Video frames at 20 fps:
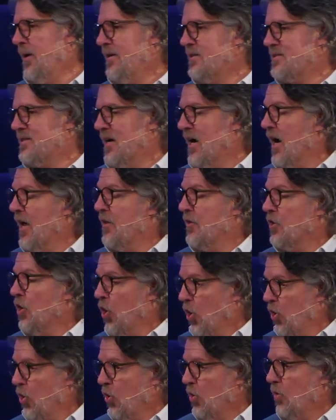He's gone the
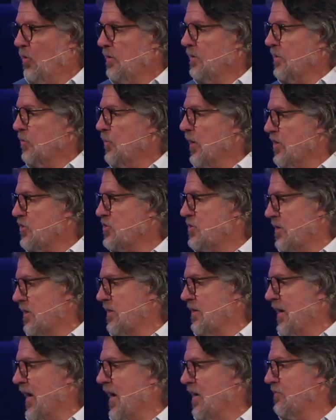whole rest of the
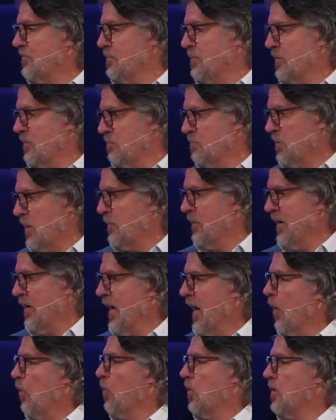half, probably an
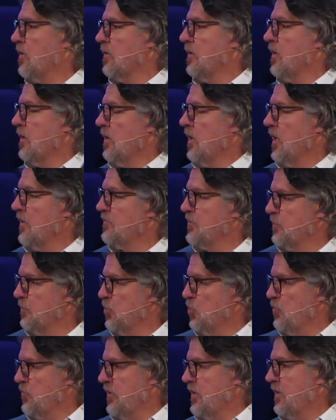hour of the
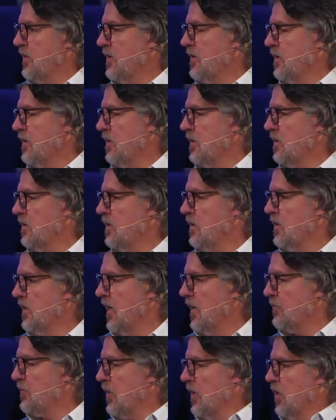movie he, he
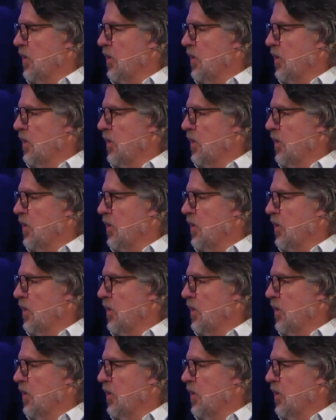left.